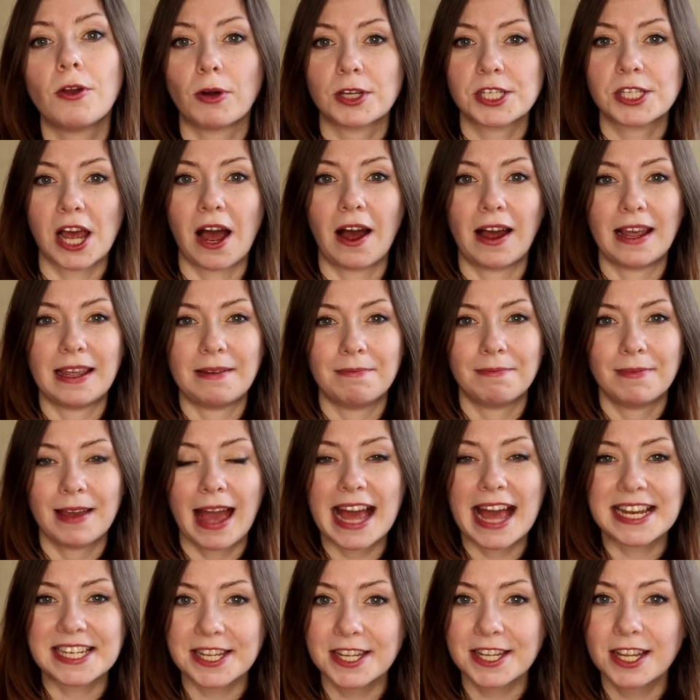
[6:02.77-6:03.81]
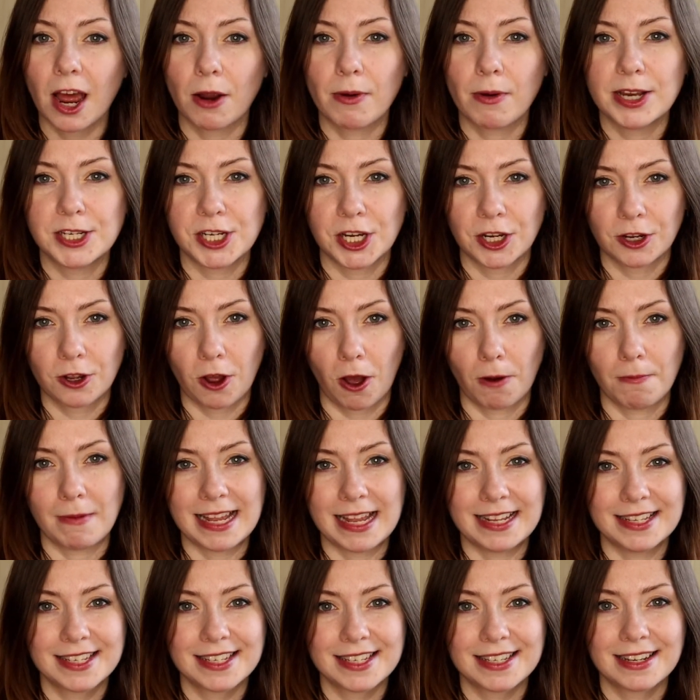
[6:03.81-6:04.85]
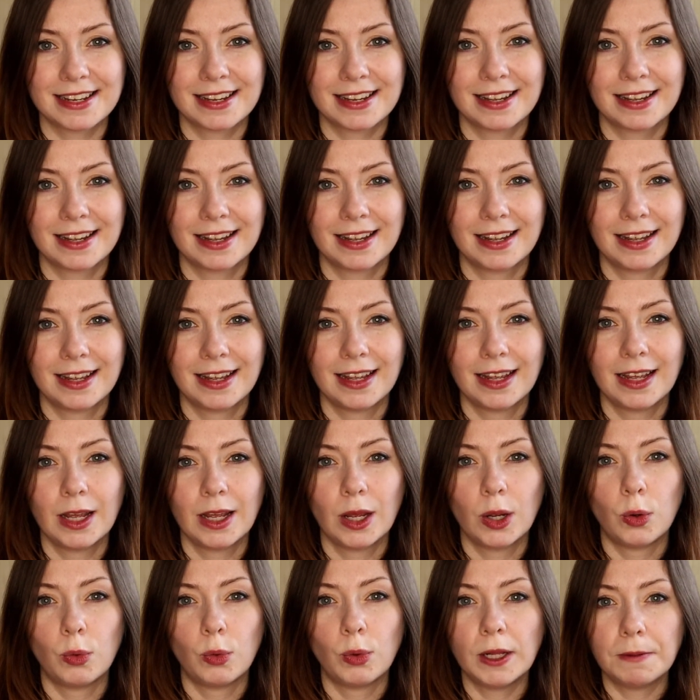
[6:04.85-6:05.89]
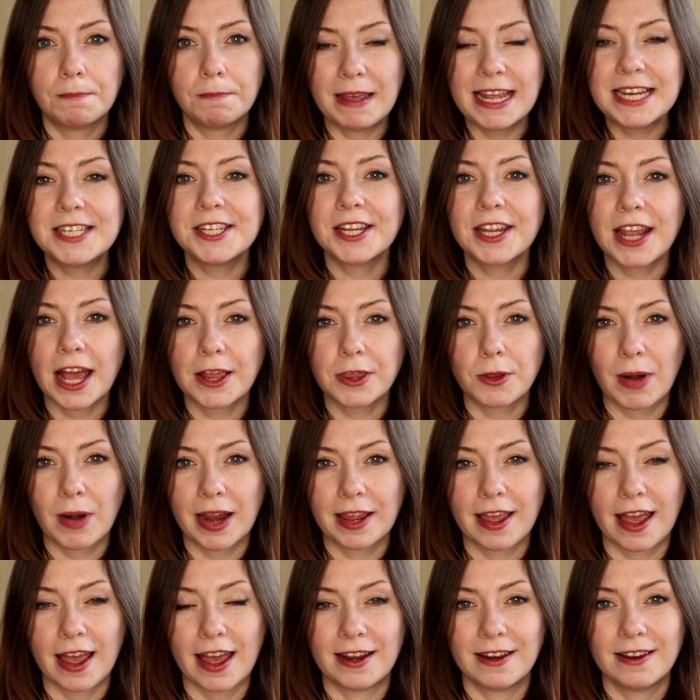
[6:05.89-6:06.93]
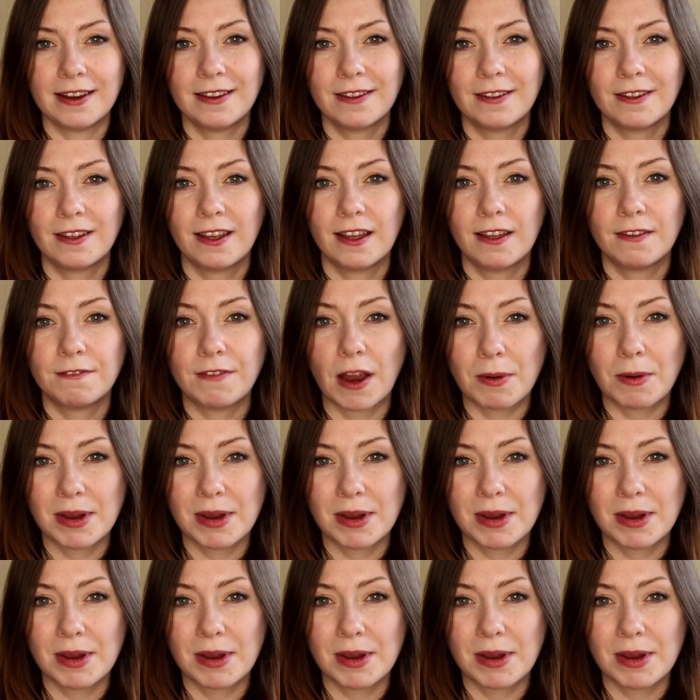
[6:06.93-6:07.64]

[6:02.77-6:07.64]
time and encouraging comments. We'll be together again very